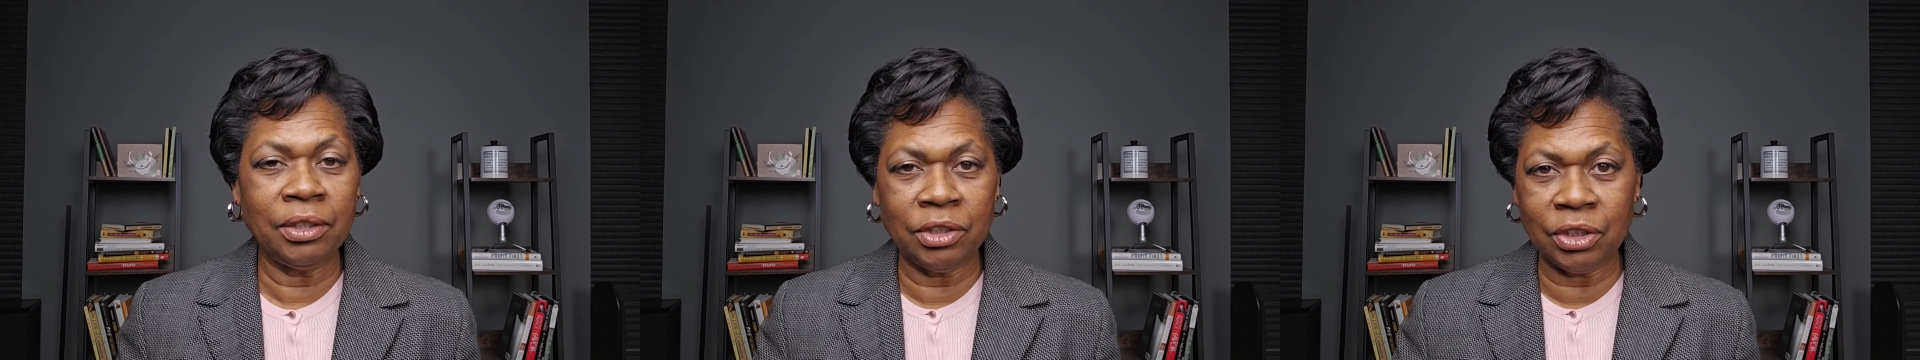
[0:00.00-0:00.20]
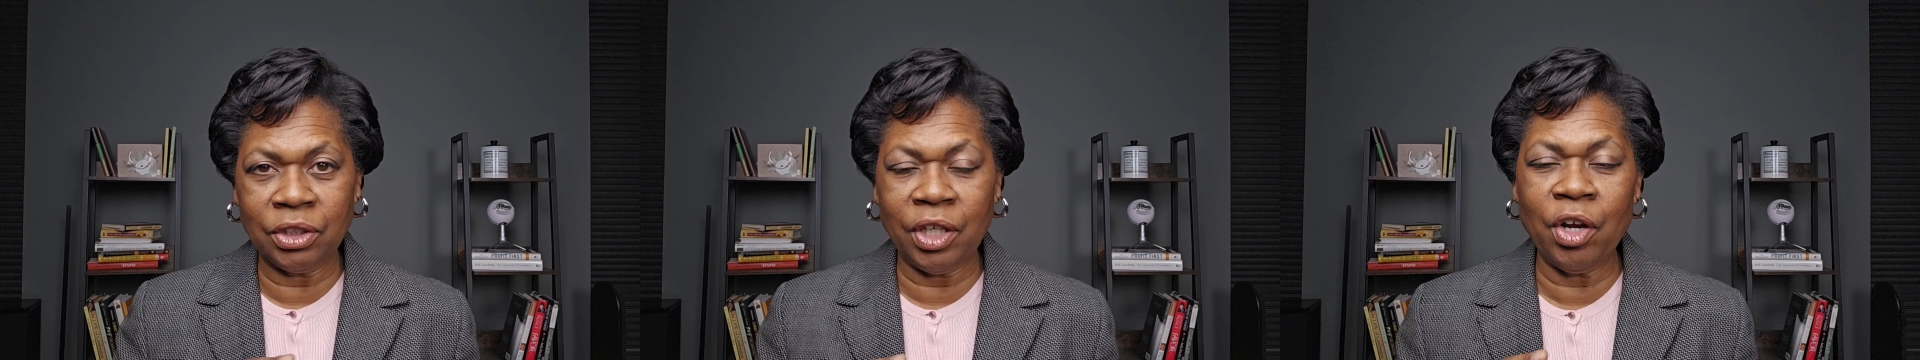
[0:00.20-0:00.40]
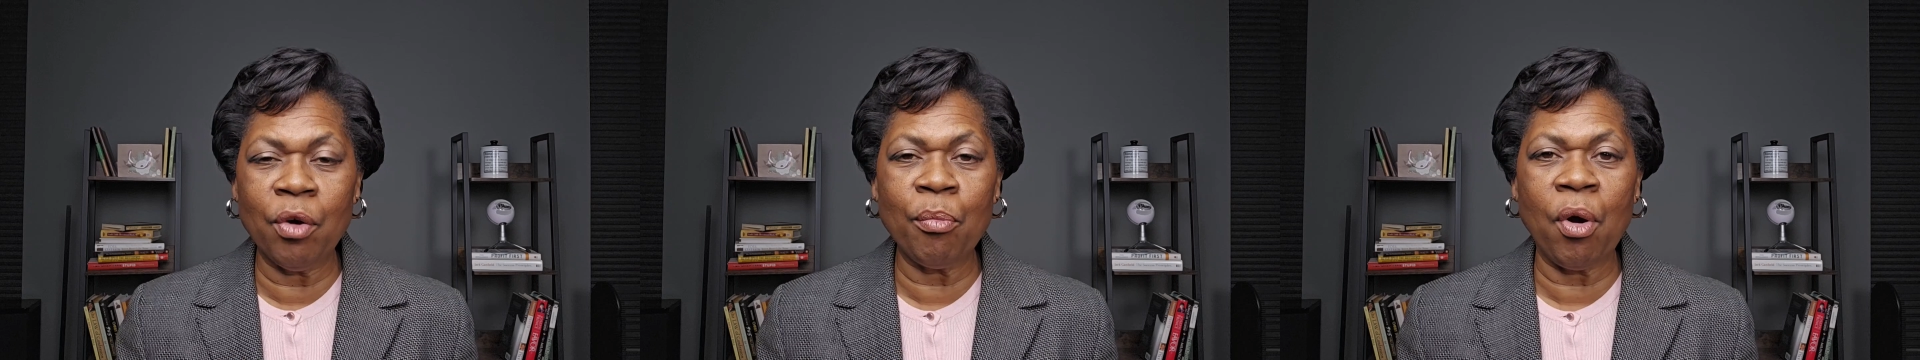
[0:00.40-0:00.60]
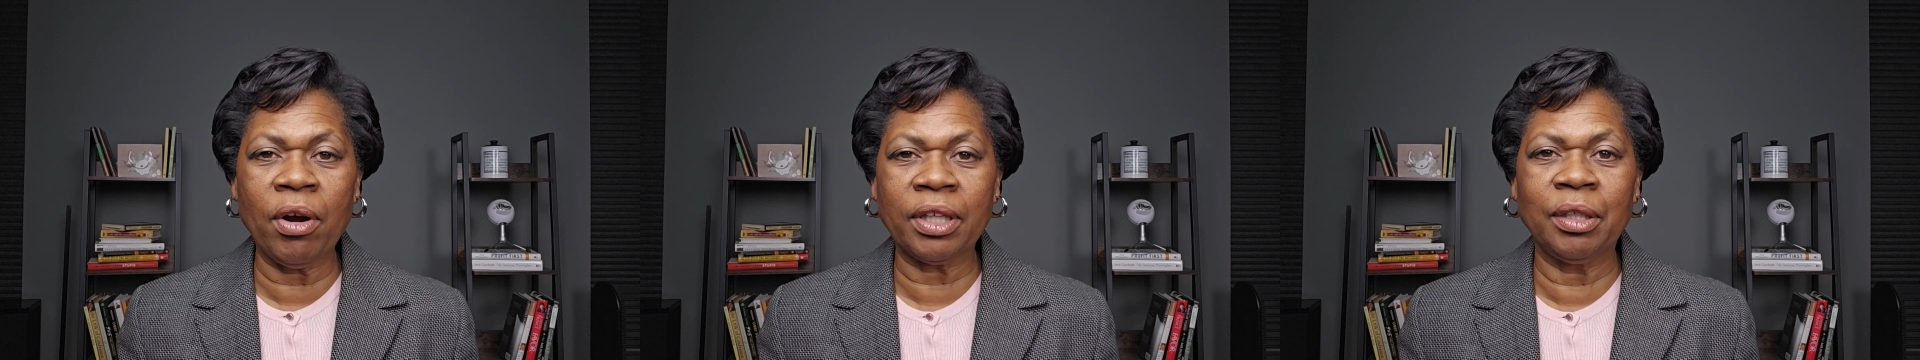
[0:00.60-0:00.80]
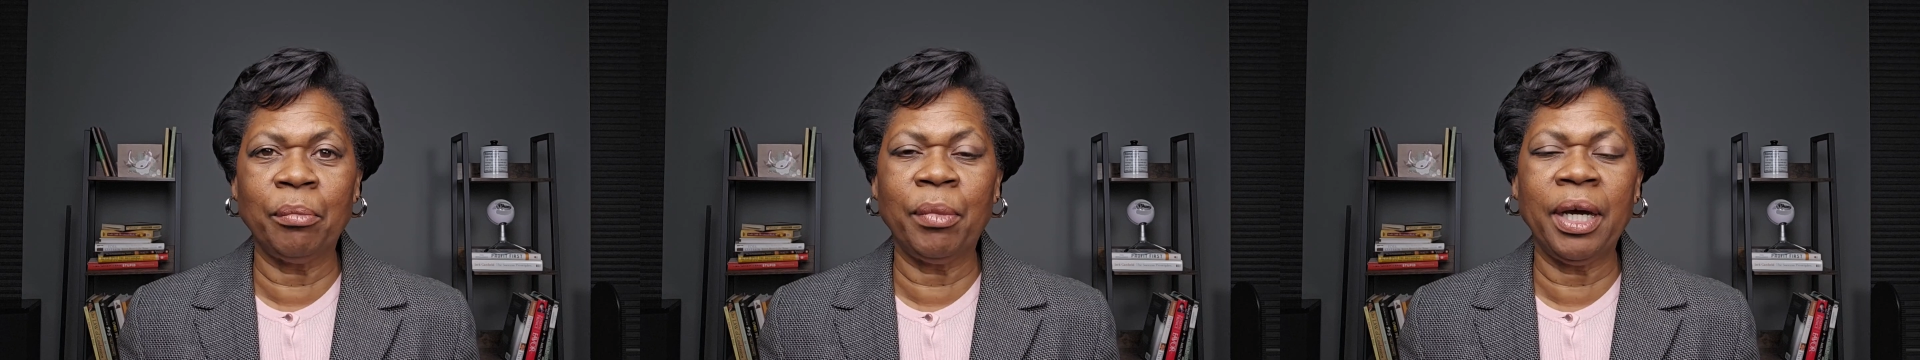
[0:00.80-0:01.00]
just
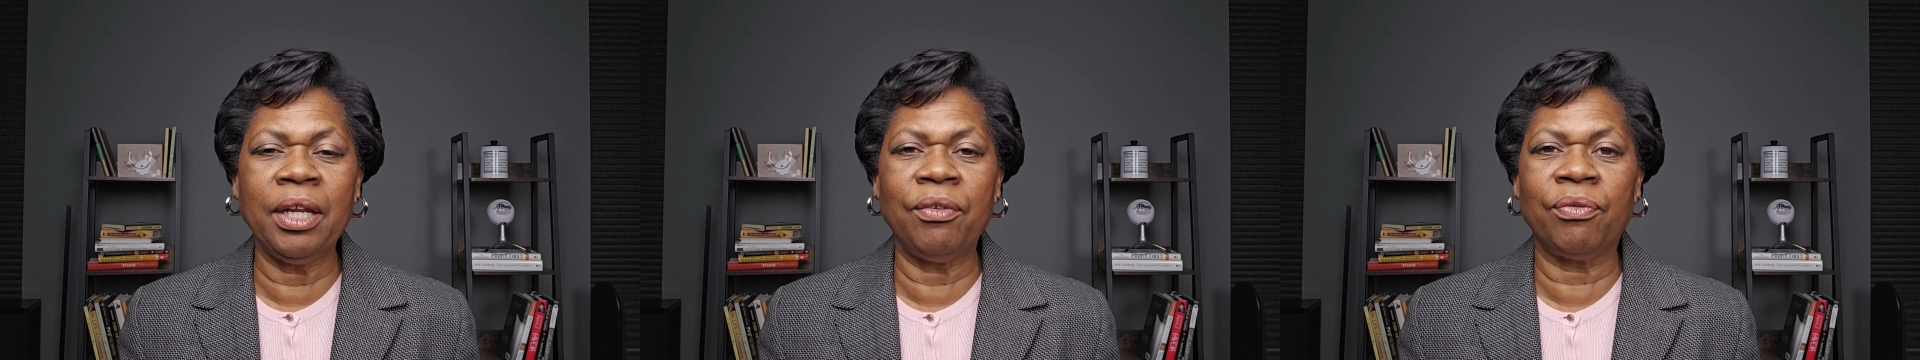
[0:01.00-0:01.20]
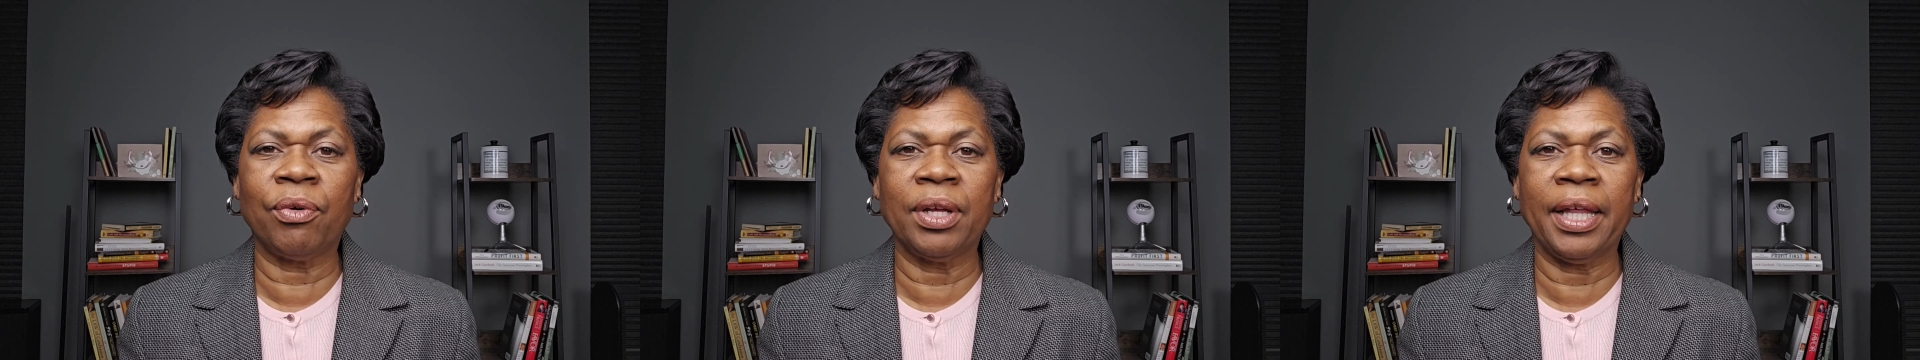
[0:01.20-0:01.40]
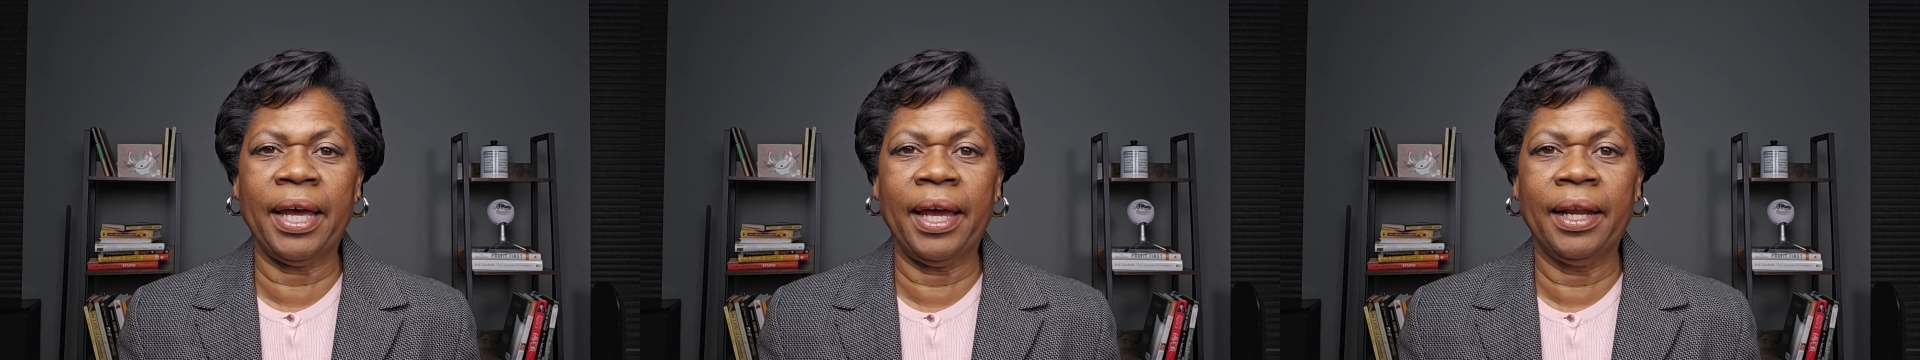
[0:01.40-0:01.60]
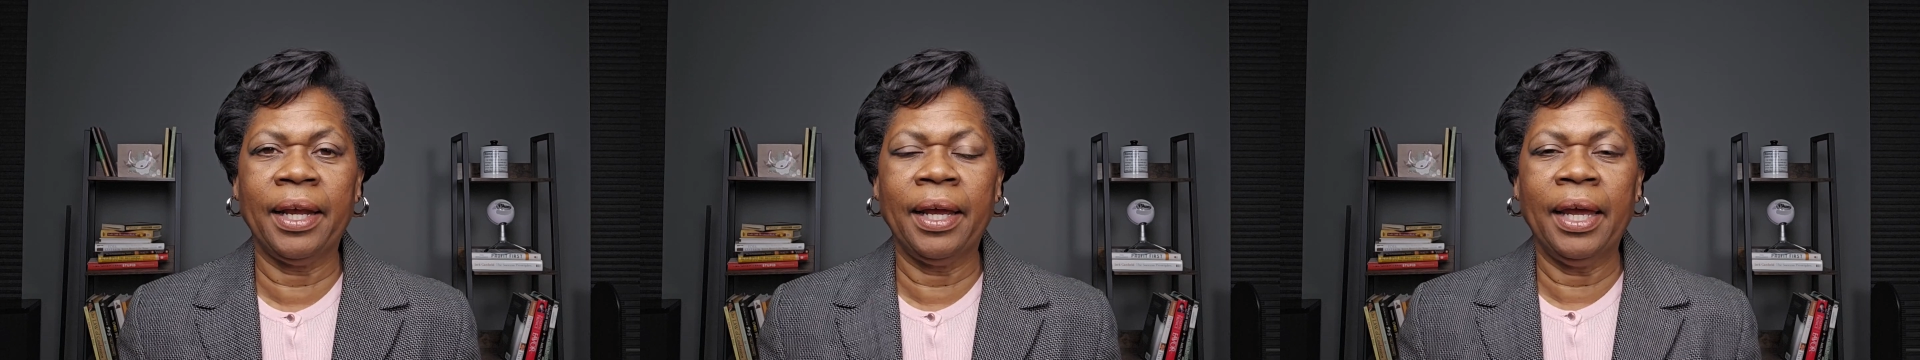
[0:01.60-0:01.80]
earmark the money for that.